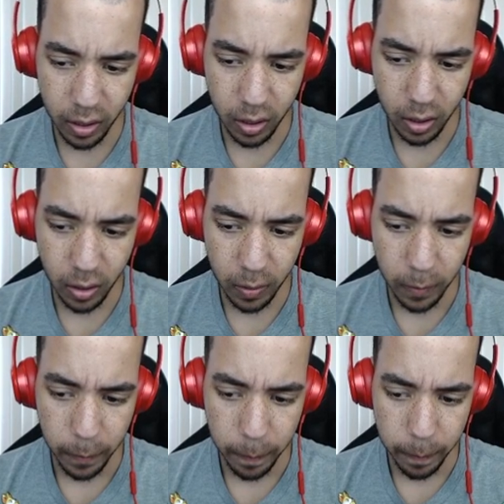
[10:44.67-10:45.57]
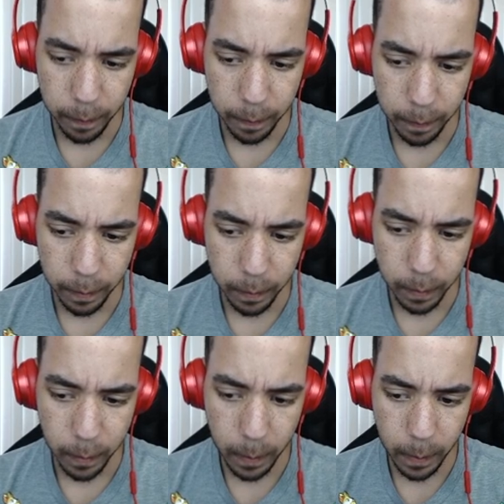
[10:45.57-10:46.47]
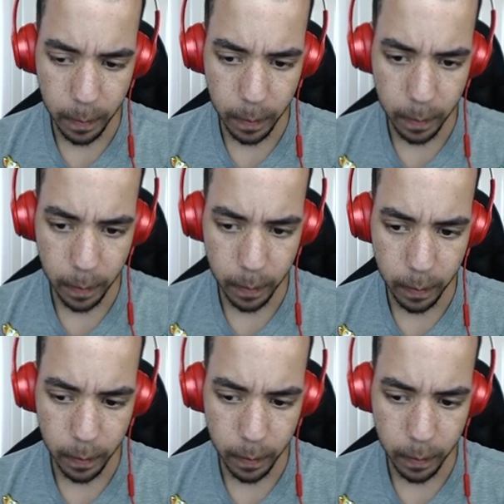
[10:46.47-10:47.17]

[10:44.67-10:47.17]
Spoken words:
Nobody speaks.